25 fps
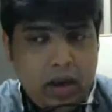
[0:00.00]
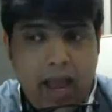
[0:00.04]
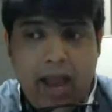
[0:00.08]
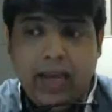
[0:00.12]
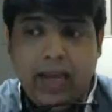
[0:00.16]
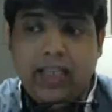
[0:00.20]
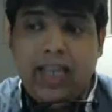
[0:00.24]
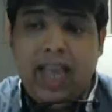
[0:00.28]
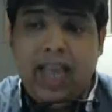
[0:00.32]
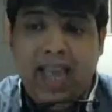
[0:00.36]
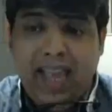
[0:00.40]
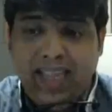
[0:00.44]

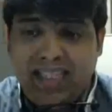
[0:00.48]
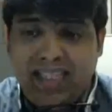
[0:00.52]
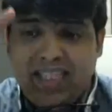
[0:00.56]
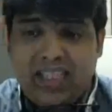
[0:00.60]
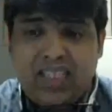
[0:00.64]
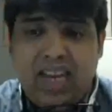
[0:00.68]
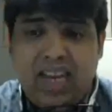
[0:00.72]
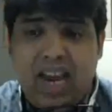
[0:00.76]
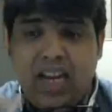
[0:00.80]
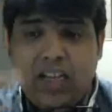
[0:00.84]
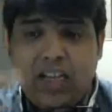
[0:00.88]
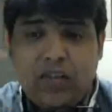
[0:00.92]
And S
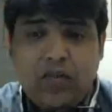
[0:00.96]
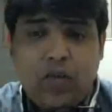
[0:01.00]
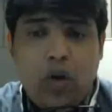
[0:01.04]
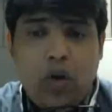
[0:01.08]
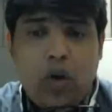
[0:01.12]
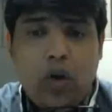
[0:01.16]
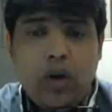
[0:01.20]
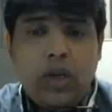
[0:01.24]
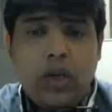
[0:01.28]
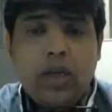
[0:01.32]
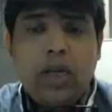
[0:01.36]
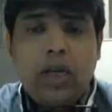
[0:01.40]
stands
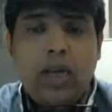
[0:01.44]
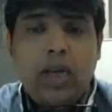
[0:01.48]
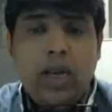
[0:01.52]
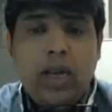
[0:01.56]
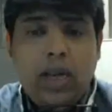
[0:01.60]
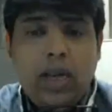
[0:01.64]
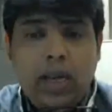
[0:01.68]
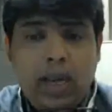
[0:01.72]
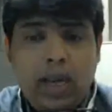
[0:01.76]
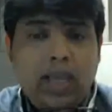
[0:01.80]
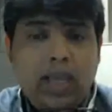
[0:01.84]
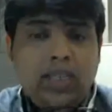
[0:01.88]
for
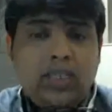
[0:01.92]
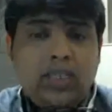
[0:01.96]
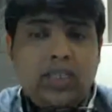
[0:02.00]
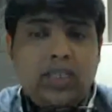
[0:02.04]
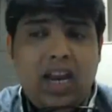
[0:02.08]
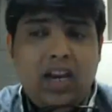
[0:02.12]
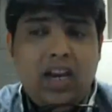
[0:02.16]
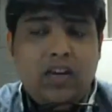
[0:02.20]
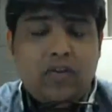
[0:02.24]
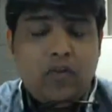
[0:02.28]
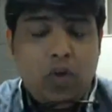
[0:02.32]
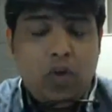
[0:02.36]

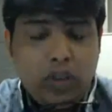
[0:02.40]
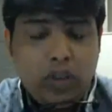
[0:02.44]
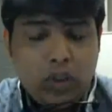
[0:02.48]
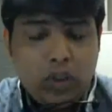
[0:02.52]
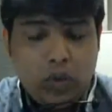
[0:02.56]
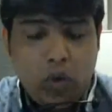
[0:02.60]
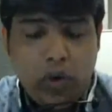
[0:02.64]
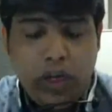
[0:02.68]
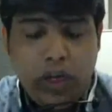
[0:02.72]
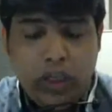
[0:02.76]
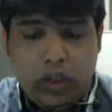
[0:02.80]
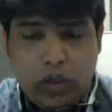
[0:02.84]

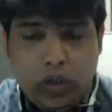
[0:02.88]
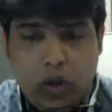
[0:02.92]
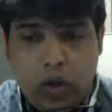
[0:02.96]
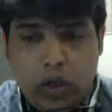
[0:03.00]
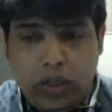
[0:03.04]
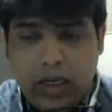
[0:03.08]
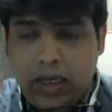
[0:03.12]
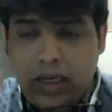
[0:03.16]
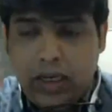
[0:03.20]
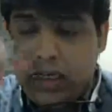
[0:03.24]
storage cost.